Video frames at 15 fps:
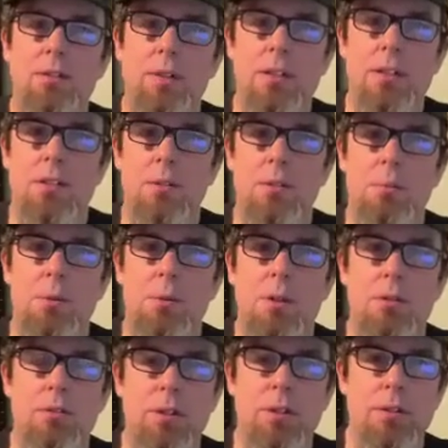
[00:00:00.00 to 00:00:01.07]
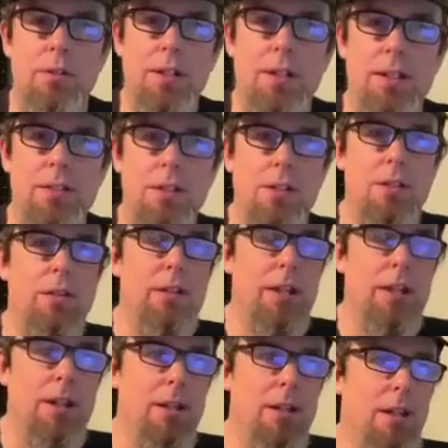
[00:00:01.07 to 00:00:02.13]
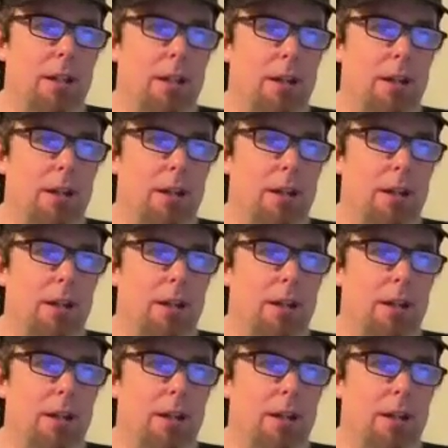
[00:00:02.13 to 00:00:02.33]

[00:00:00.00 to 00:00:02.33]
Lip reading: gives fans a little bit more info, then that's a good thing.